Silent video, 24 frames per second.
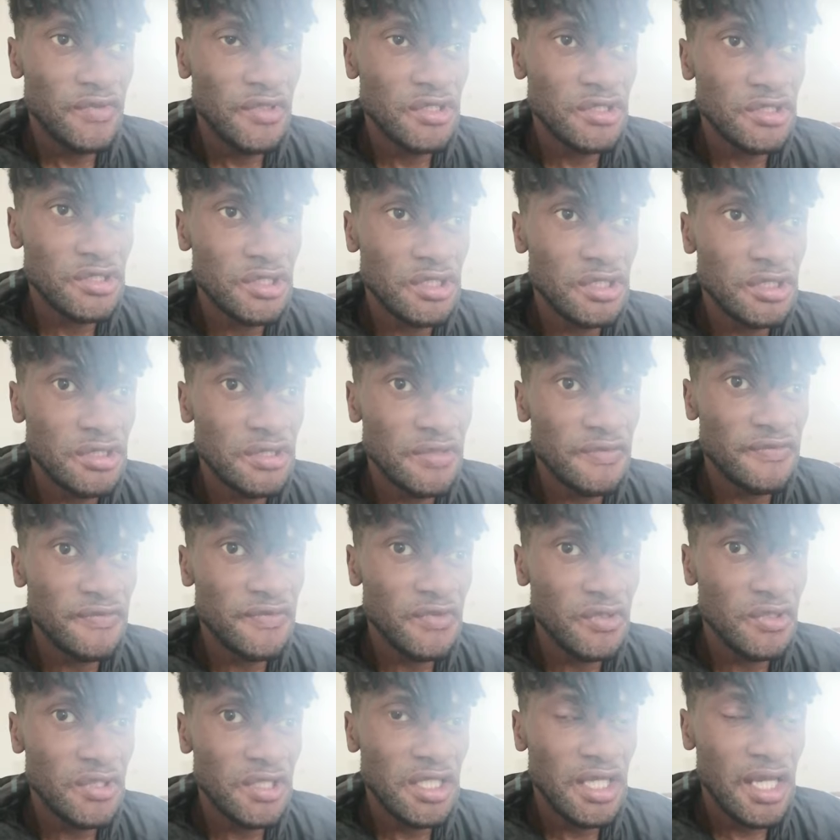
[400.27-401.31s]
versus a
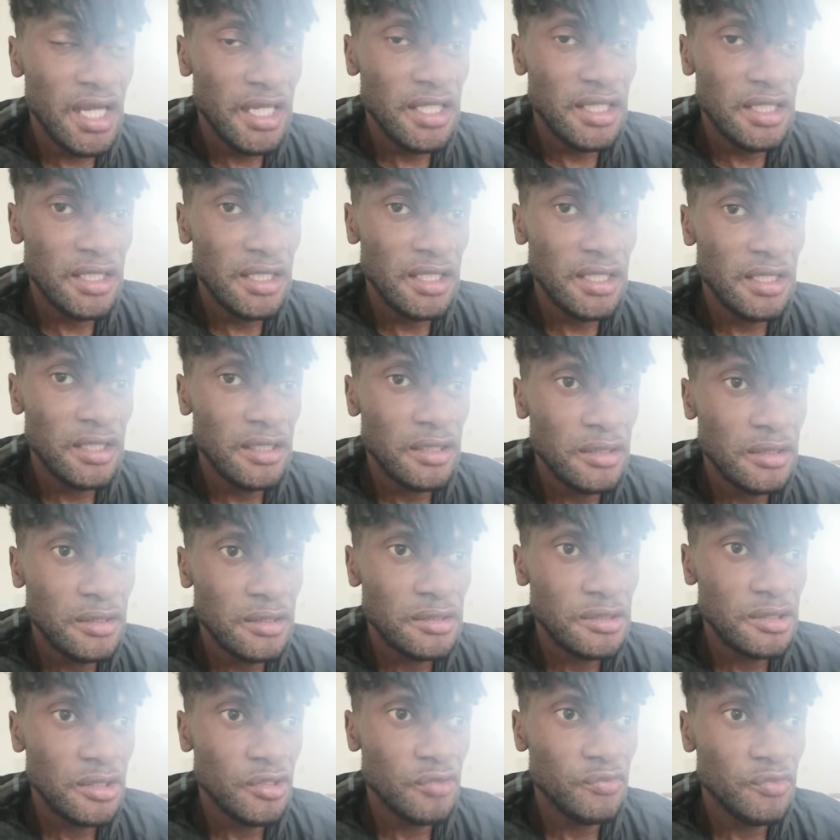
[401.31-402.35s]
3080
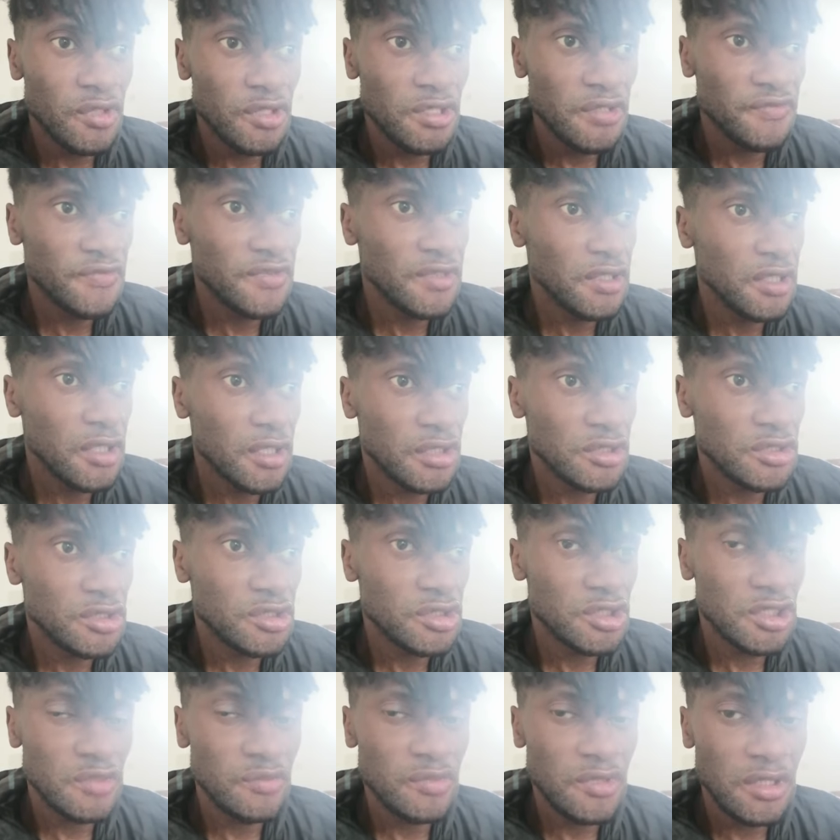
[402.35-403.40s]
Super. You think, gosh,
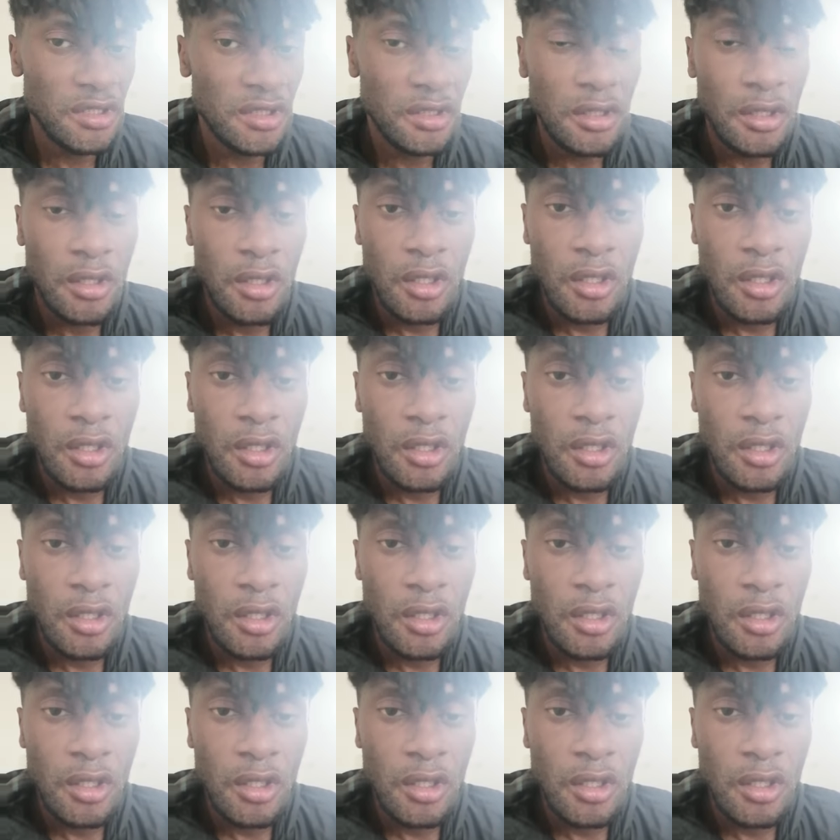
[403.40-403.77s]
it's going to be.